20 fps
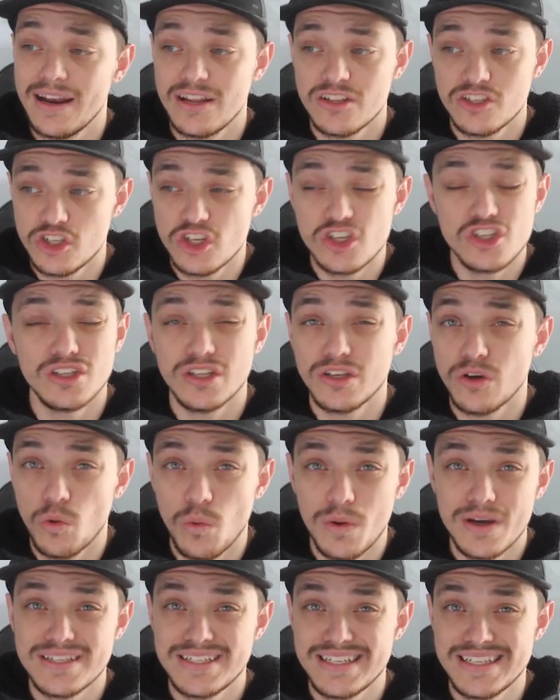and it's usually
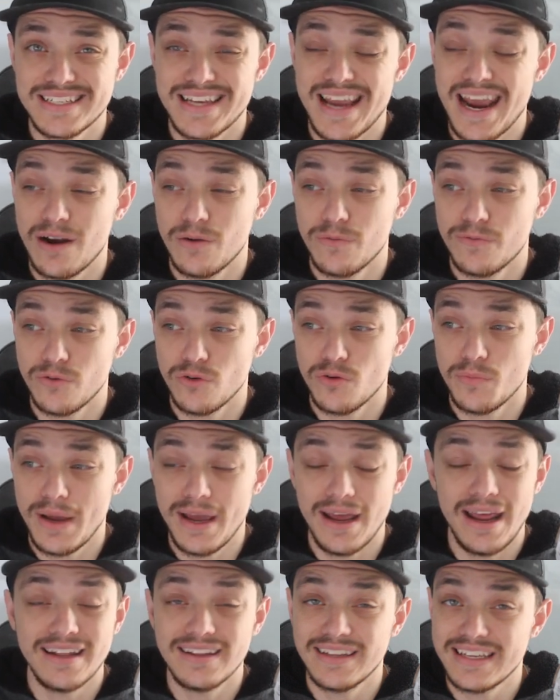always discounted for
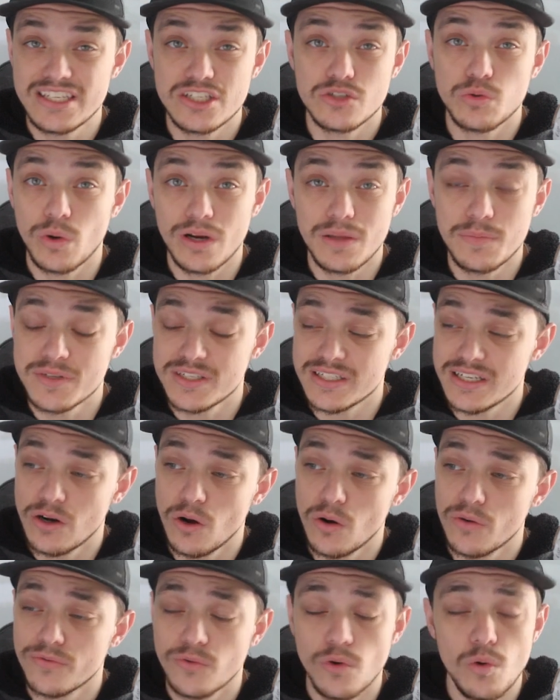about at least 20%
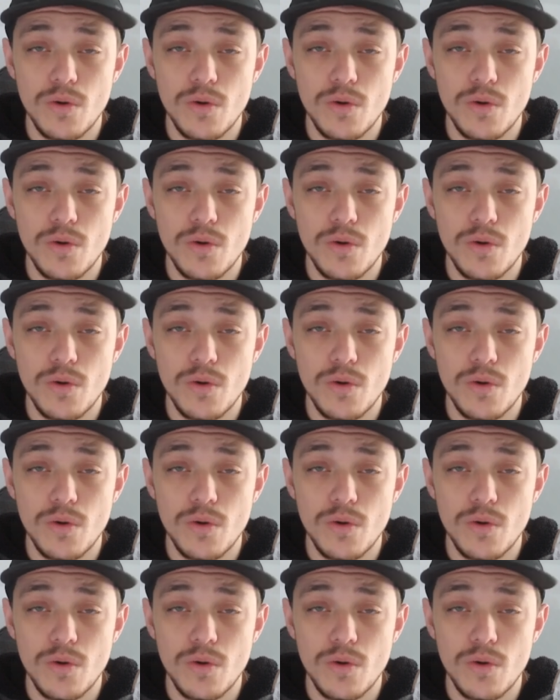off.